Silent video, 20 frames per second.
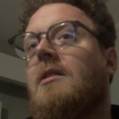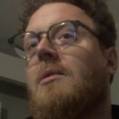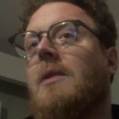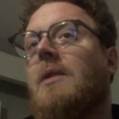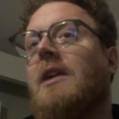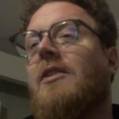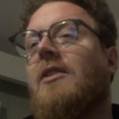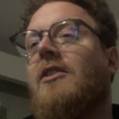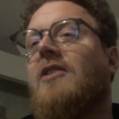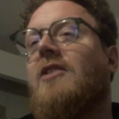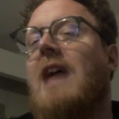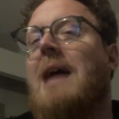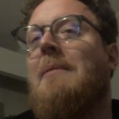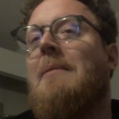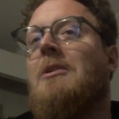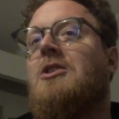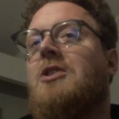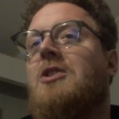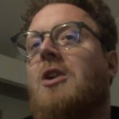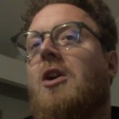We get the
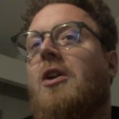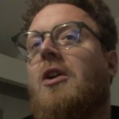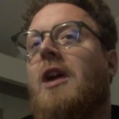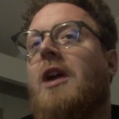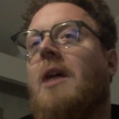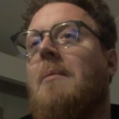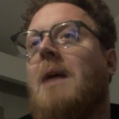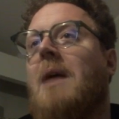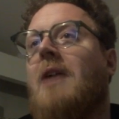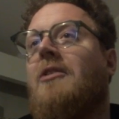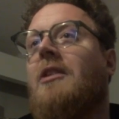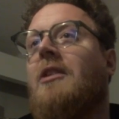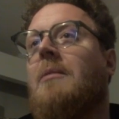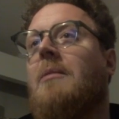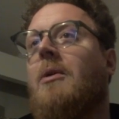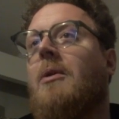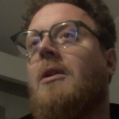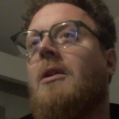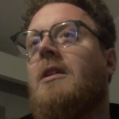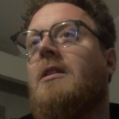damage on our melting
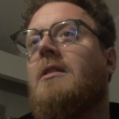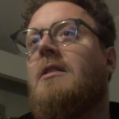point.